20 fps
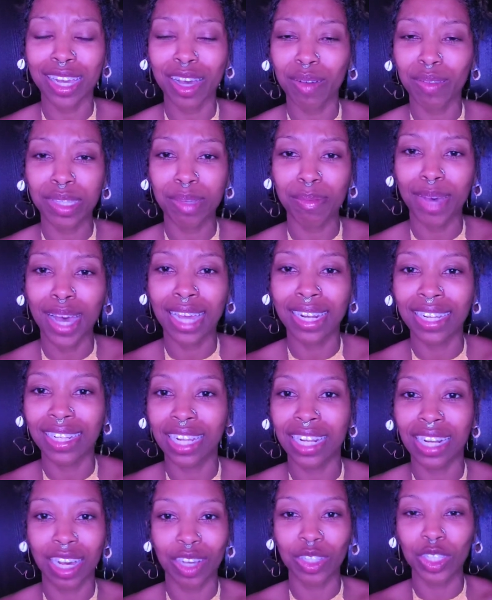that come to mind
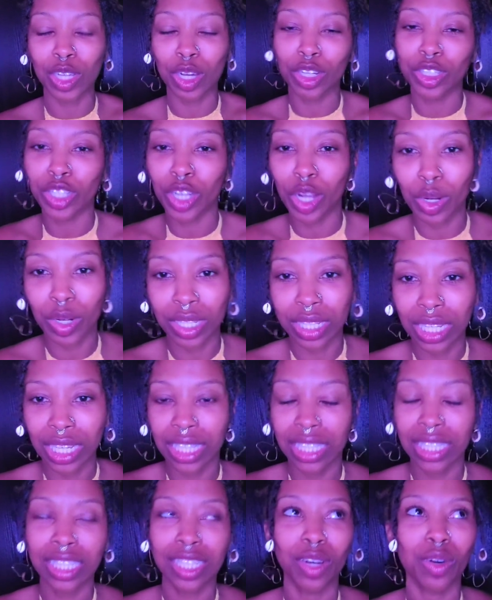and then I'll start
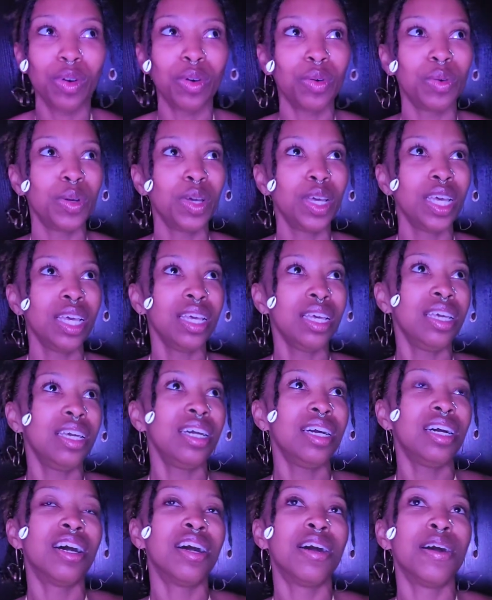journaling. So
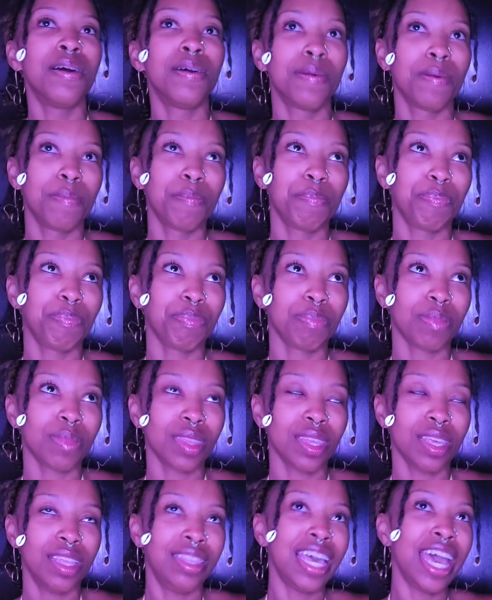um
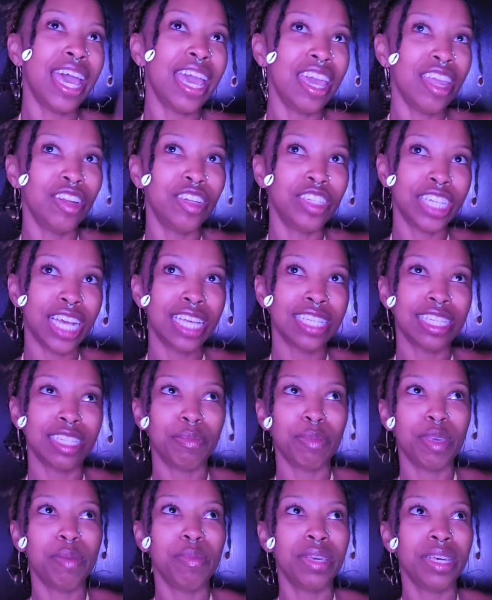that
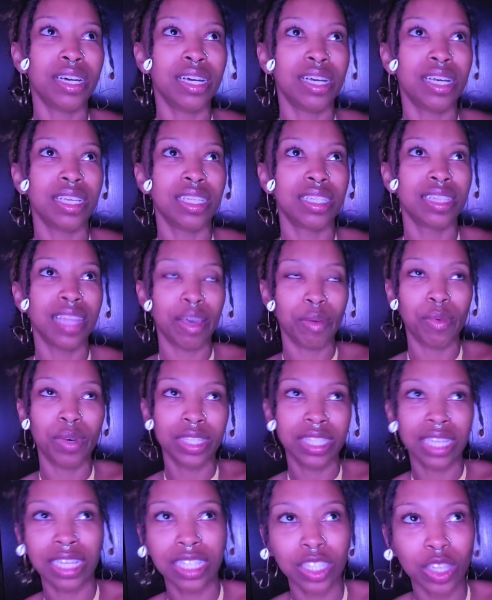energizes me because like
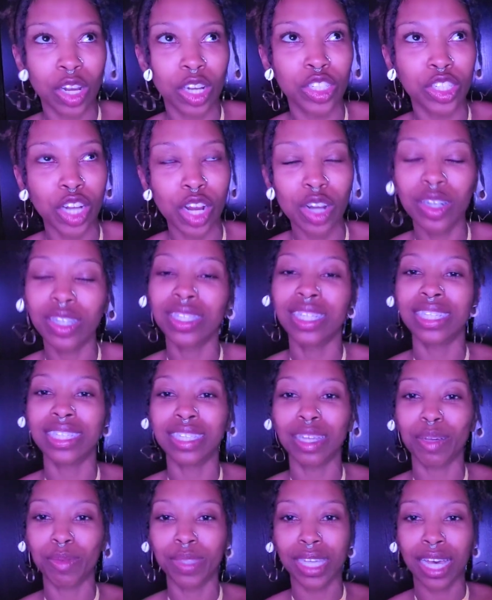once I start
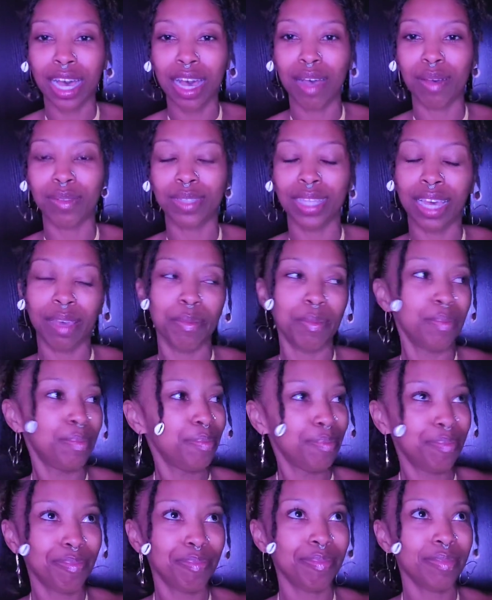journaling, sometimes like
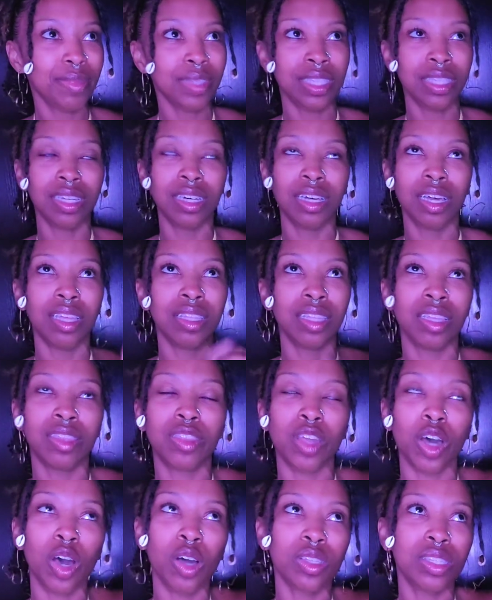
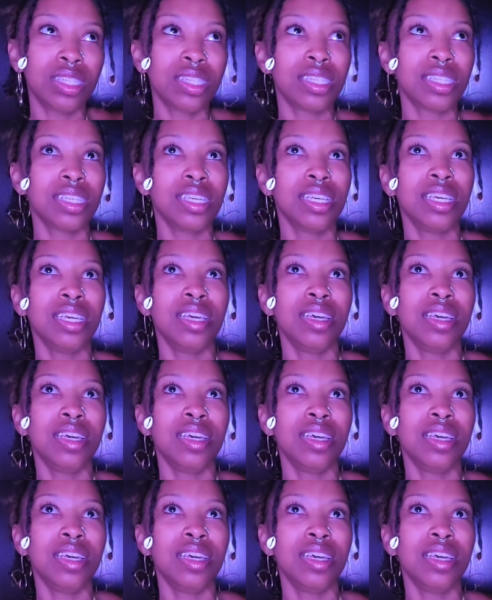the thoughts